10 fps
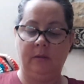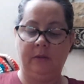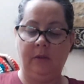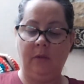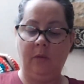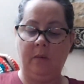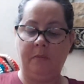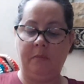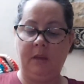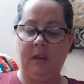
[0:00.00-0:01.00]
So
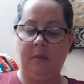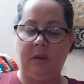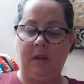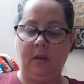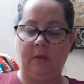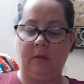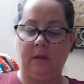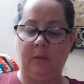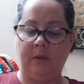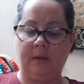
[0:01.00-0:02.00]
maybe I'll do
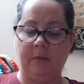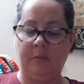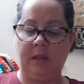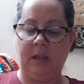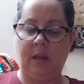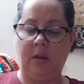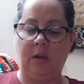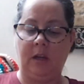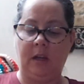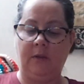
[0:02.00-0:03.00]
that with some of my
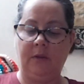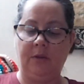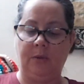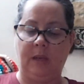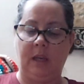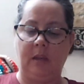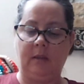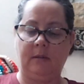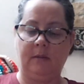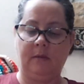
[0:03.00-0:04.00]
Karen anniversary
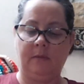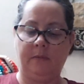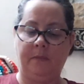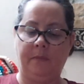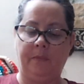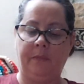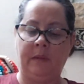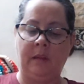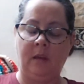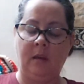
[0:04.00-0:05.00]
cakes.
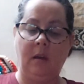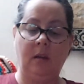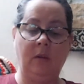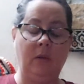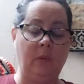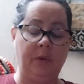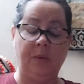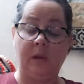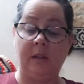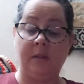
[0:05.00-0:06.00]
I don't know
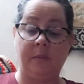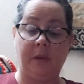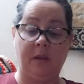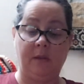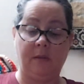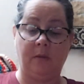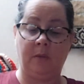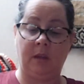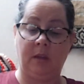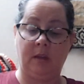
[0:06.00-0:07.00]
which ones because, oh
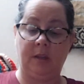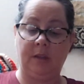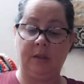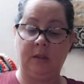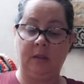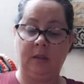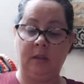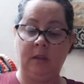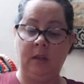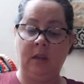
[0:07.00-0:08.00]
my gosh,
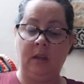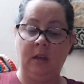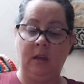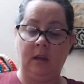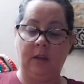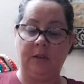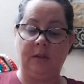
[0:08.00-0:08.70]
I